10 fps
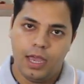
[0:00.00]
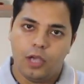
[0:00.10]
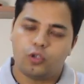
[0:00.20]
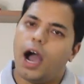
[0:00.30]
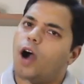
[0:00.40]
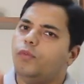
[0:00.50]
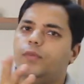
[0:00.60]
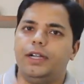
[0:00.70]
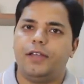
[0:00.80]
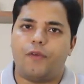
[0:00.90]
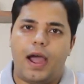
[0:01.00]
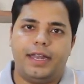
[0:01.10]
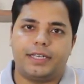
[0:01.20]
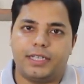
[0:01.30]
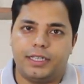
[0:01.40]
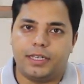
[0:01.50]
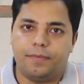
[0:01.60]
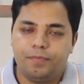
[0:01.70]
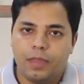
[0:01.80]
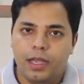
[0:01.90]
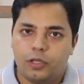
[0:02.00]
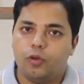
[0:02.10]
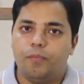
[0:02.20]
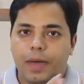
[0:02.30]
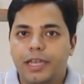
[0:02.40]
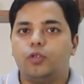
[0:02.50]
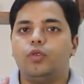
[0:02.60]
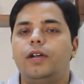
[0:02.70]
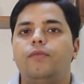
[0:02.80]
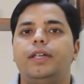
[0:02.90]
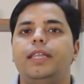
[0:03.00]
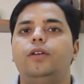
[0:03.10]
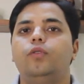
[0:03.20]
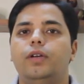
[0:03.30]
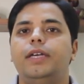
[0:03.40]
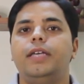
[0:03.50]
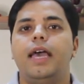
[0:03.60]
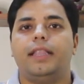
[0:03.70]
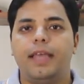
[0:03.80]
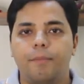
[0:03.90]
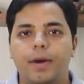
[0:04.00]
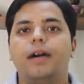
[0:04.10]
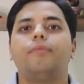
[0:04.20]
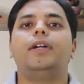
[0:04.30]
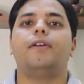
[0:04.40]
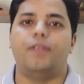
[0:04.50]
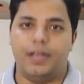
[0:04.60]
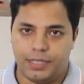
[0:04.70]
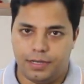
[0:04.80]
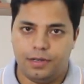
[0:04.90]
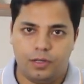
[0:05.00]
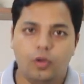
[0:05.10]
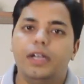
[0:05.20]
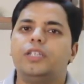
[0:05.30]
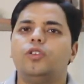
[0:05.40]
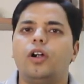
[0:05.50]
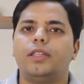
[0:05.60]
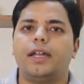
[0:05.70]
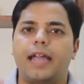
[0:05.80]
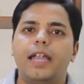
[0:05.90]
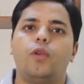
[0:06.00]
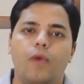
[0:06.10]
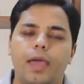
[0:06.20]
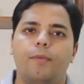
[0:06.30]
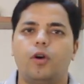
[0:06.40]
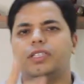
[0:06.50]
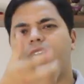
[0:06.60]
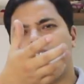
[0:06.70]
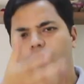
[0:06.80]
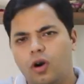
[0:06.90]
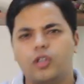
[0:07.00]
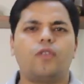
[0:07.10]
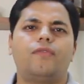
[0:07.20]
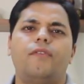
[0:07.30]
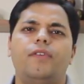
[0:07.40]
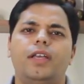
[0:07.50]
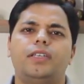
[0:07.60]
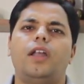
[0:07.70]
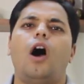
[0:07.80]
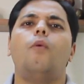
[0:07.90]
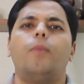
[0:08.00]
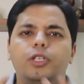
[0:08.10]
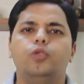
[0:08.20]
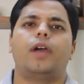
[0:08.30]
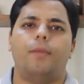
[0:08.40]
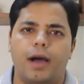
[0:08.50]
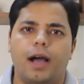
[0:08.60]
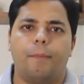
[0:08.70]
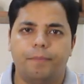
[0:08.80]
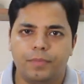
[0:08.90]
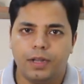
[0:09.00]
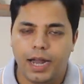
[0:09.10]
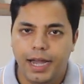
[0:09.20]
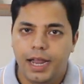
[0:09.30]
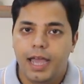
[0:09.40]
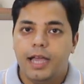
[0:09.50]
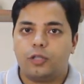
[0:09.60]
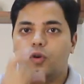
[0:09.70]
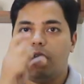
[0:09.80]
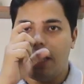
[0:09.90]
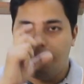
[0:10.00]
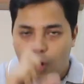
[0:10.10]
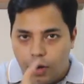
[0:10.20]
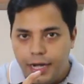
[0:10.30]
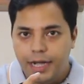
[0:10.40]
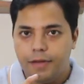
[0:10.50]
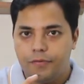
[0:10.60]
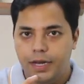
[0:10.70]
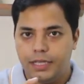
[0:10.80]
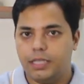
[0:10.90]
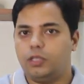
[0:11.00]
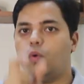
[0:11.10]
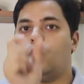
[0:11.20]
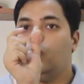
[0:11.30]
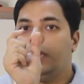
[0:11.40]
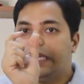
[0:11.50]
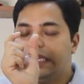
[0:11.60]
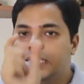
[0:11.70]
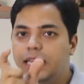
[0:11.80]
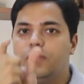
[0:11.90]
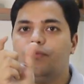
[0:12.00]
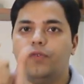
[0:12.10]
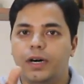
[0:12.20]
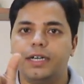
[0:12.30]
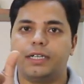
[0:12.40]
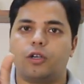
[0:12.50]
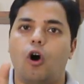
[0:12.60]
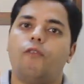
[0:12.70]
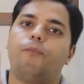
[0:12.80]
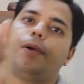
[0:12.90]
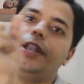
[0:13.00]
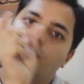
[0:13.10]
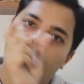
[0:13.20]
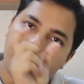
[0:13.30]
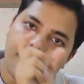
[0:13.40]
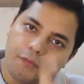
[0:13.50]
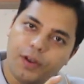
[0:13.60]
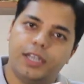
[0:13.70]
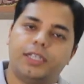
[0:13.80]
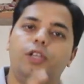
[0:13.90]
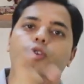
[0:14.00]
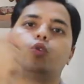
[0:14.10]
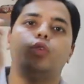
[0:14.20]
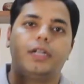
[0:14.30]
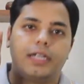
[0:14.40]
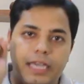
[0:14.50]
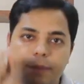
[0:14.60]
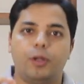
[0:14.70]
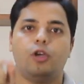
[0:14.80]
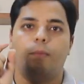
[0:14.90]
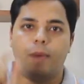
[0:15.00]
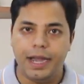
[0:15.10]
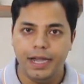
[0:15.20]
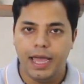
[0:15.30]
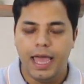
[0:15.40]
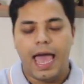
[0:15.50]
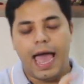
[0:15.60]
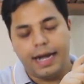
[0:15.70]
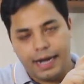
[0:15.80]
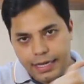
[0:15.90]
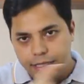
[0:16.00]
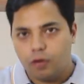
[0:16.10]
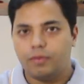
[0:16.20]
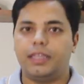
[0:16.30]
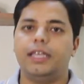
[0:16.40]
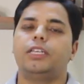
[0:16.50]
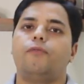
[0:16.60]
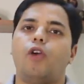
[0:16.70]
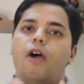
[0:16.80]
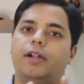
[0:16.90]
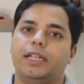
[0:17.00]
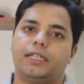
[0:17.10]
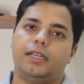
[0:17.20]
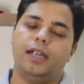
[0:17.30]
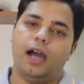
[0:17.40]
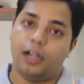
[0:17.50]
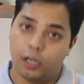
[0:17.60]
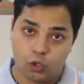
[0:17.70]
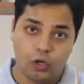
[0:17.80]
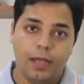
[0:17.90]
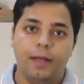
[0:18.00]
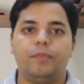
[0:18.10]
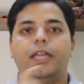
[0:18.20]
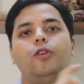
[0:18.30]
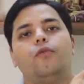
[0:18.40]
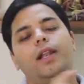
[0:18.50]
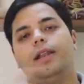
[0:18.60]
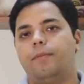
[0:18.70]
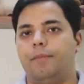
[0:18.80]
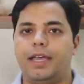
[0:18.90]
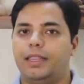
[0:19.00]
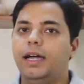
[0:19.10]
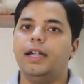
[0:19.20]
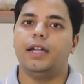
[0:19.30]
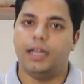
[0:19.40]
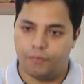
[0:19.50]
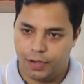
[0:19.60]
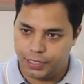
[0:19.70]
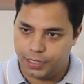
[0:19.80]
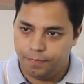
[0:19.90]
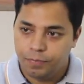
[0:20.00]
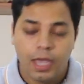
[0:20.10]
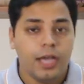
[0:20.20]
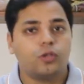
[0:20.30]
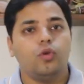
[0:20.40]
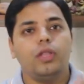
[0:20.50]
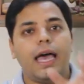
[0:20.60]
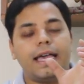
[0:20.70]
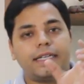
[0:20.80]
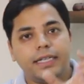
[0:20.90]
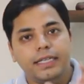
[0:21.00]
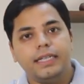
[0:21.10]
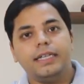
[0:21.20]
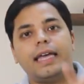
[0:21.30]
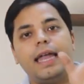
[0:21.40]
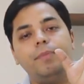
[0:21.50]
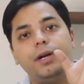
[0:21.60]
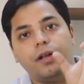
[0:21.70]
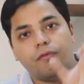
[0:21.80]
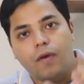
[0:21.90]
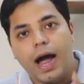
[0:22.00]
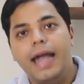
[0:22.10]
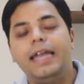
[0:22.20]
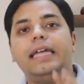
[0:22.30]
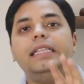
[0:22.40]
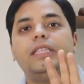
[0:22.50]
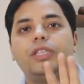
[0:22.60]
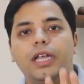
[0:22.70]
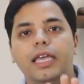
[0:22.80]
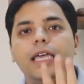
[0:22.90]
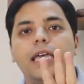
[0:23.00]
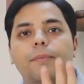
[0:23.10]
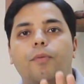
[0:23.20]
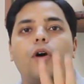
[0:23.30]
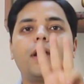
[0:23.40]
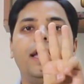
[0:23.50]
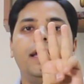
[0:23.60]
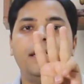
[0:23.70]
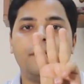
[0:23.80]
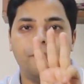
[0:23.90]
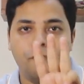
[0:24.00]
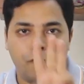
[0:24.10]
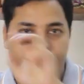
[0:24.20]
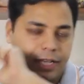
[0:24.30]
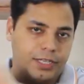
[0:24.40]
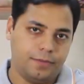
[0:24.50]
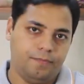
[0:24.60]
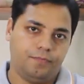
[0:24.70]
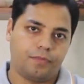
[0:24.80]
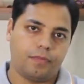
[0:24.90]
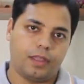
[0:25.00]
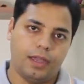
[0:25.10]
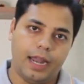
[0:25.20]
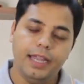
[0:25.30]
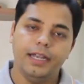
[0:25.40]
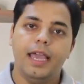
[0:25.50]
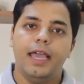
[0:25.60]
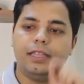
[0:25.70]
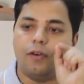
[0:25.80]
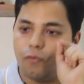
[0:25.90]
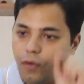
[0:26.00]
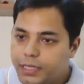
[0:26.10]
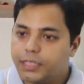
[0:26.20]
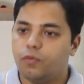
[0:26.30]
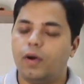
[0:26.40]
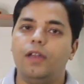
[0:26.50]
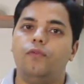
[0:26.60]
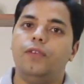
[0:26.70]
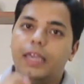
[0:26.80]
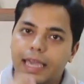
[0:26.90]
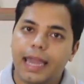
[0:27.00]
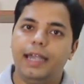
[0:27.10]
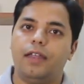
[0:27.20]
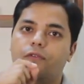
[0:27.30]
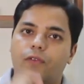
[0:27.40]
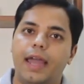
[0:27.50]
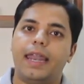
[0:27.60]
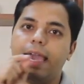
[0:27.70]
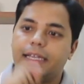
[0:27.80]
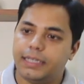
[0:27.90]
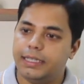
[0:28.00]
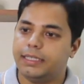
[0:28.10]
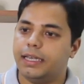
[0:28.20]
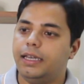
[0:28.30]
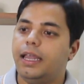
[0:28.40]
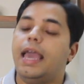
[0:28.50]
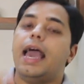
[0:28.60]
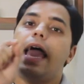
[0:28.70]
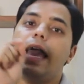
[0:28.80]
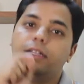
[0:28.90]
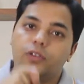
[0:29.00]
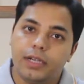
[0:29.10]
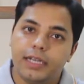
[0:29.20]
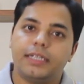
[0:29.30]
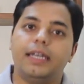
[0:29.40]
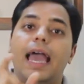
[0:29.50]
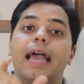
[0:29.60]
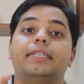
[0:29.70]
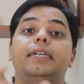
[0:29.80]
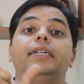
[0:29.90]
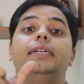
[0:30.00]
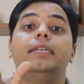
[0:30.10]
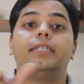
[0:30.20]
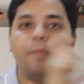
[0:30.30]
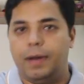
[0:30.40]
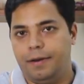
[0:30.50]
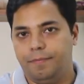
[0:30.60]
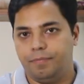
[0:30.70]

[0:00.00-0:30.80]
So how we will define extension? So many students, what they do is they mug up the definition. So it's not the right way, because there are lots of definition how much you can mug up. Right. So important definitions, so only key words of particular definition you should keep in your mind, and rest of the things if you have understood, then you will make the definition. So the extension can be defined in three important ways. Right. The first one, we can define extension education as a discipline.